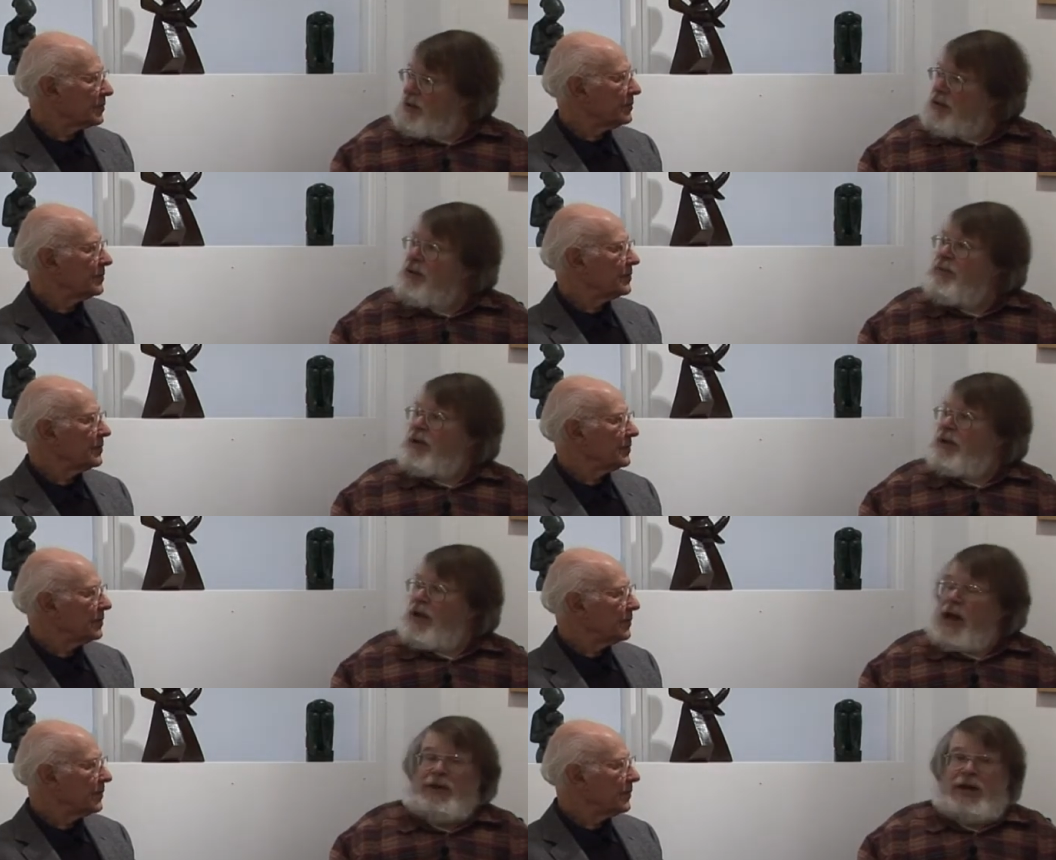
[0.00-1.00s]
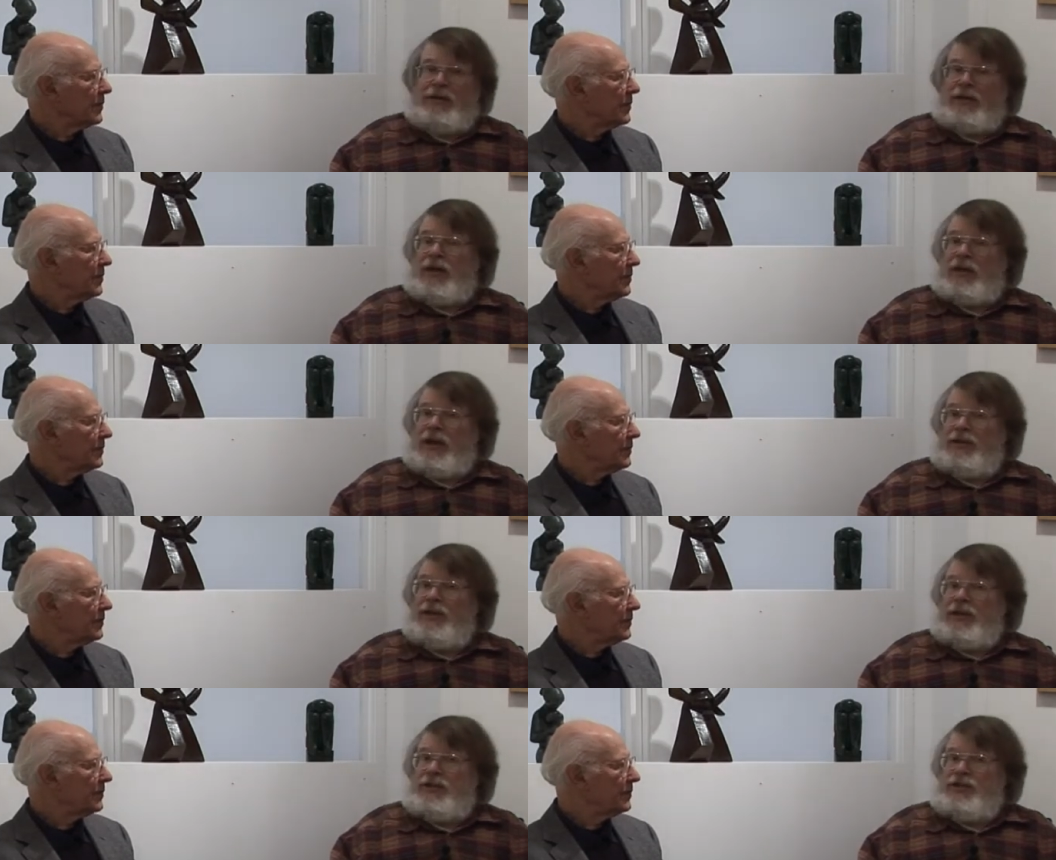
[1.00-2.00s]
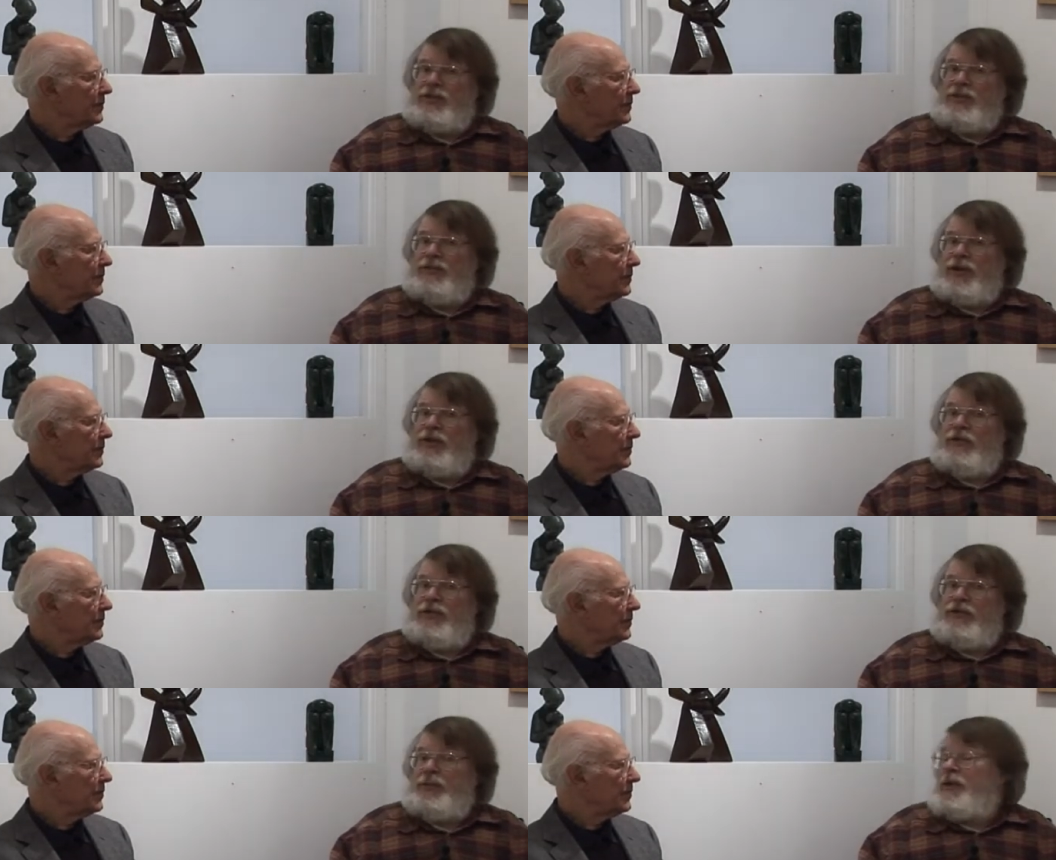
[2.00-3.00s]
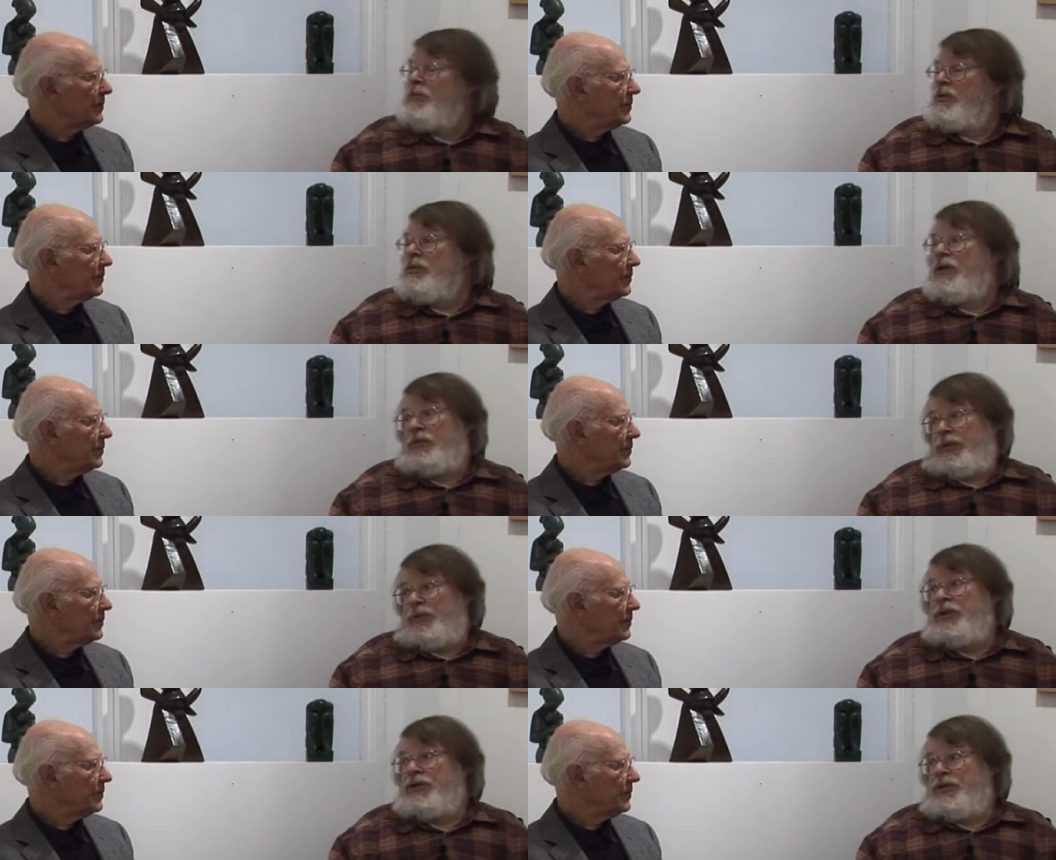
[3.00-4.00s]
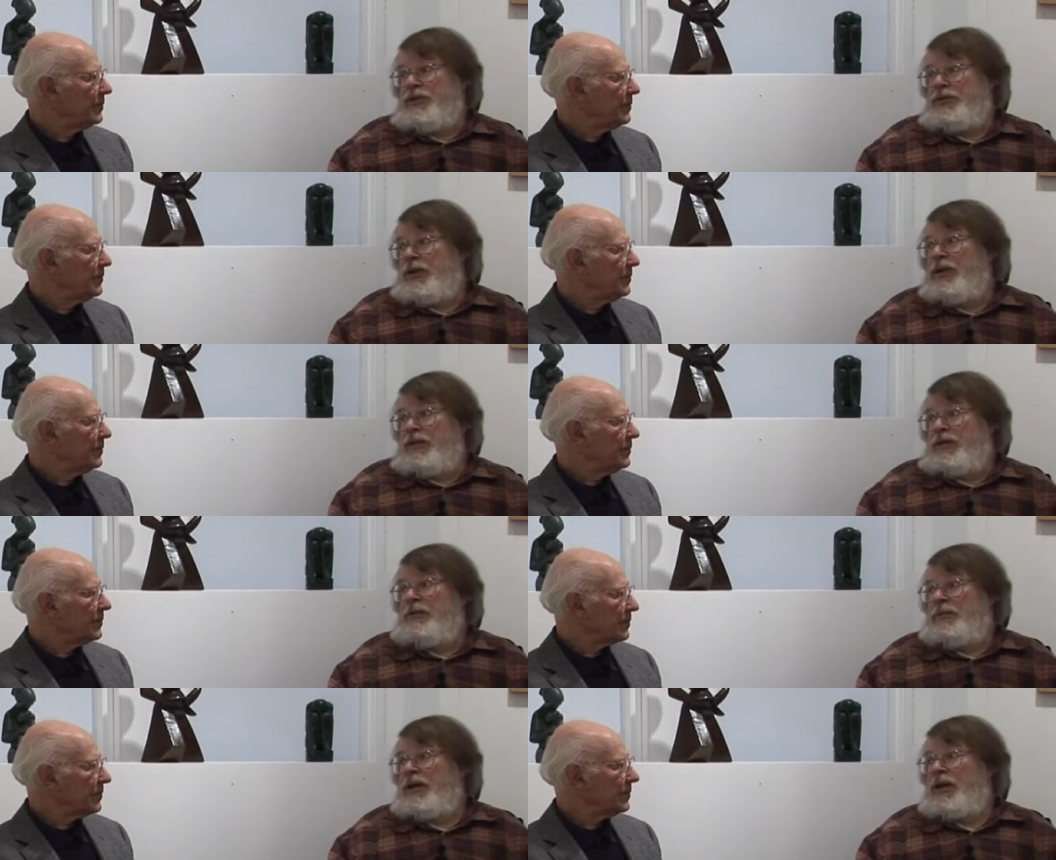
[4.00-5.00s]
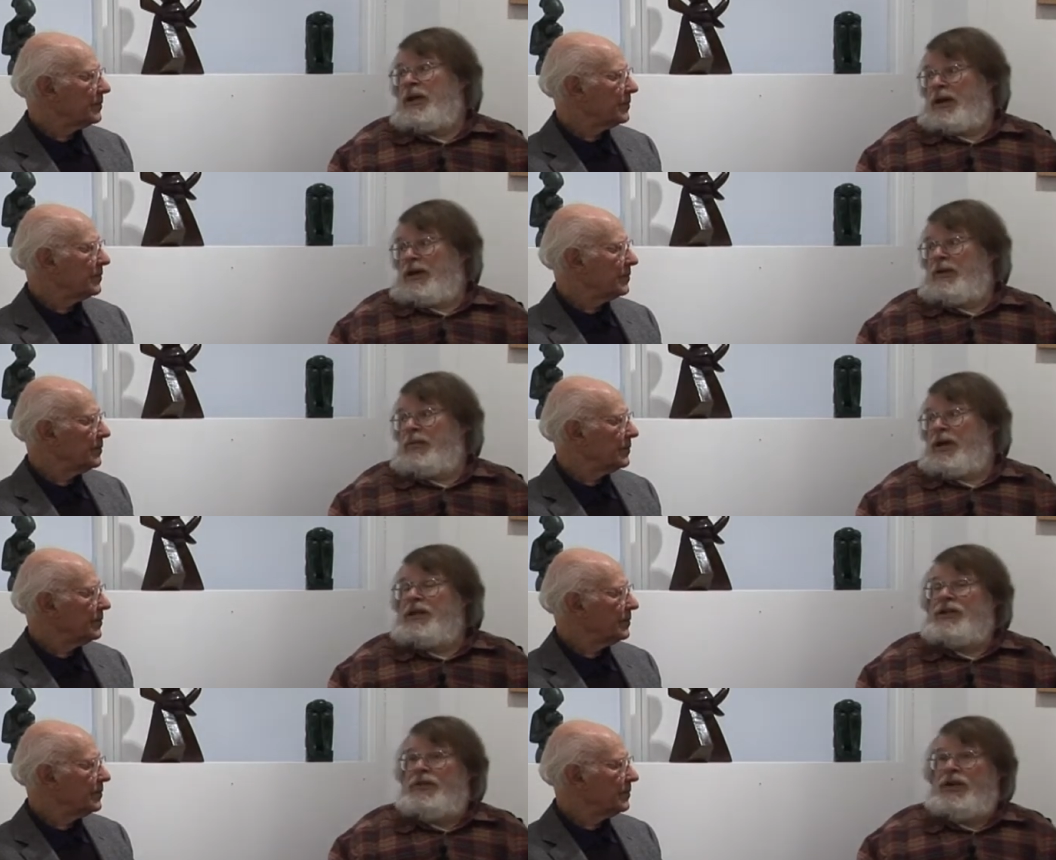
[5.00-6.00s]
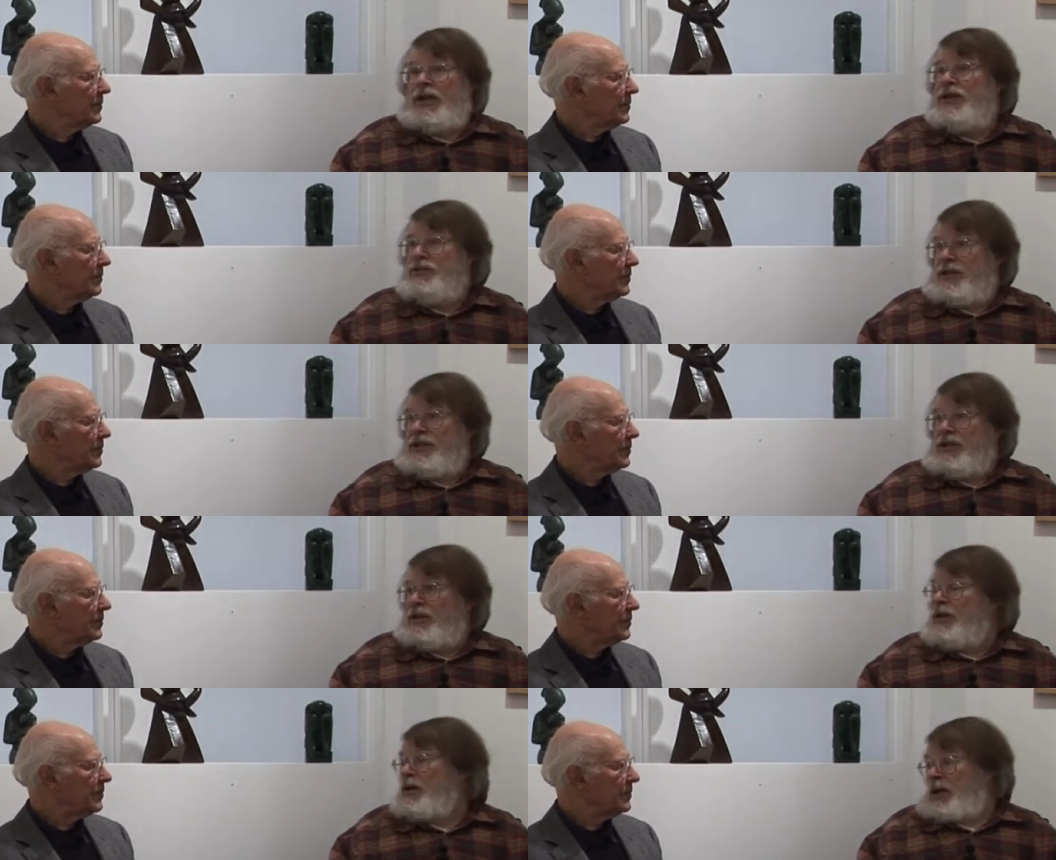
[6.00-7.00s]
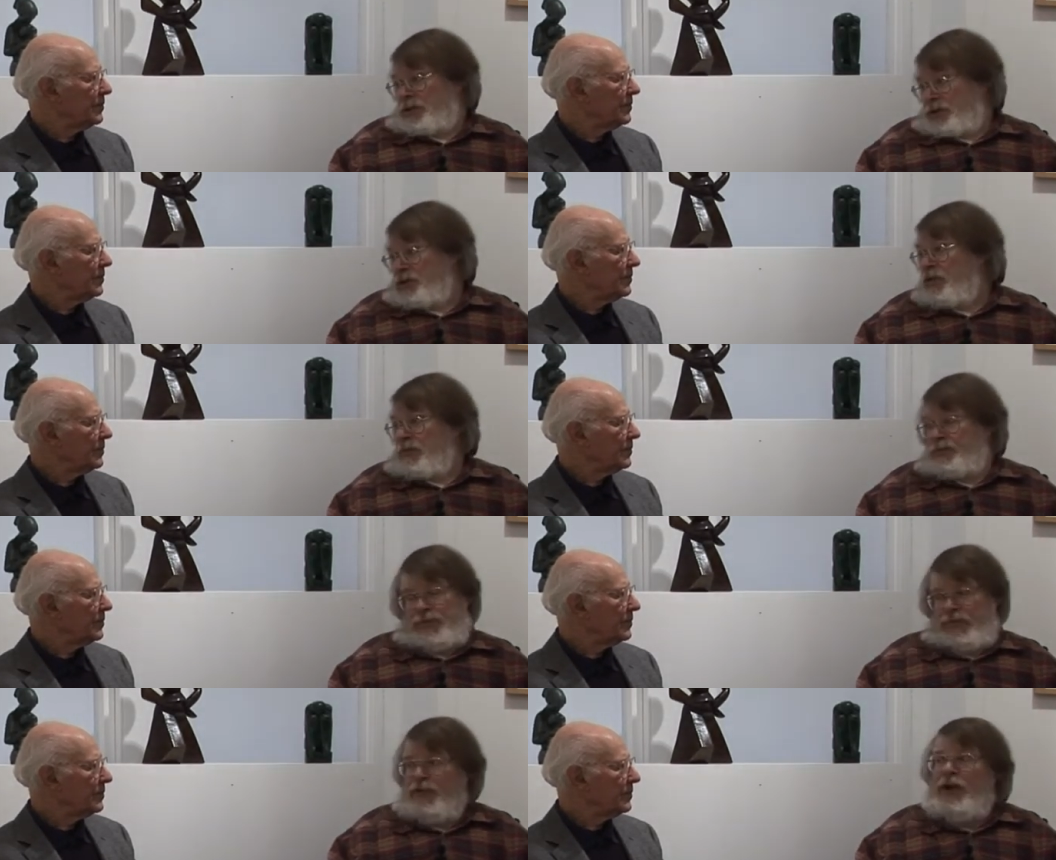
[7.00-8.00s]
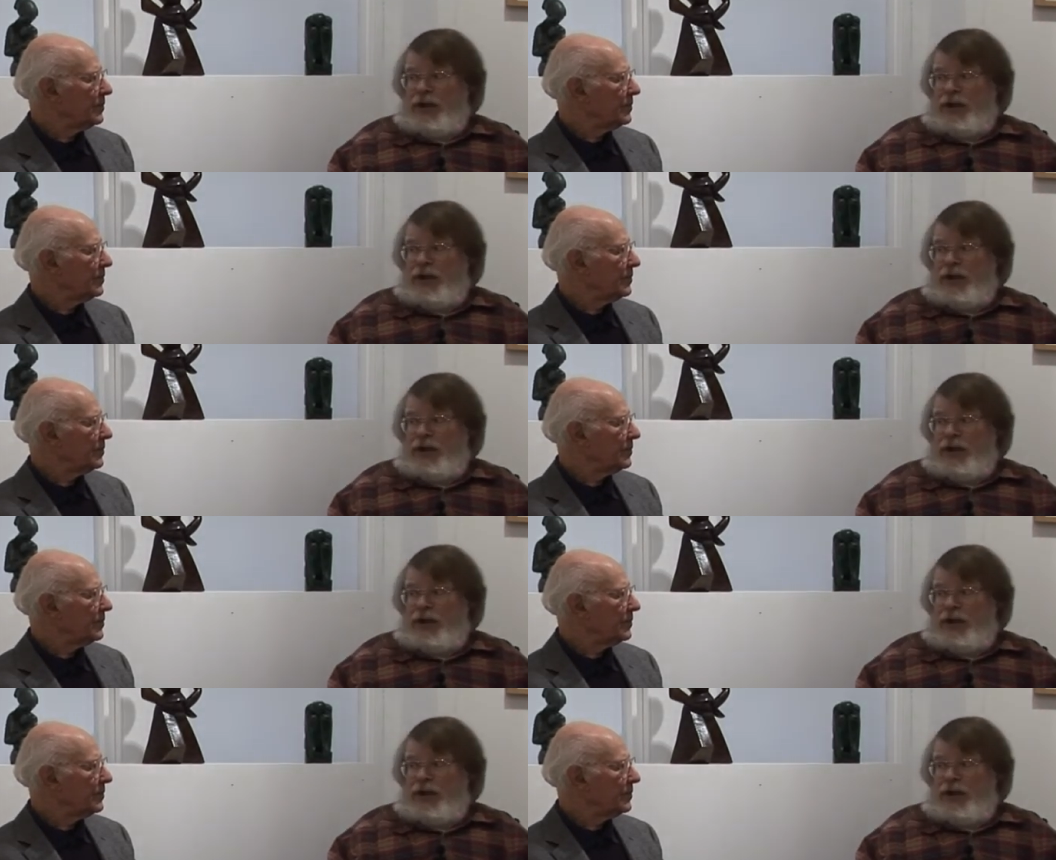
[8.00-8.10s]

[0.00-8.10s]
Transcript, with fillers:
Speaker 1: Yeah. I mean, I, I, I, think that's true very often of people who work with words as well. Mm. Um, and it's very interesting that, that you're very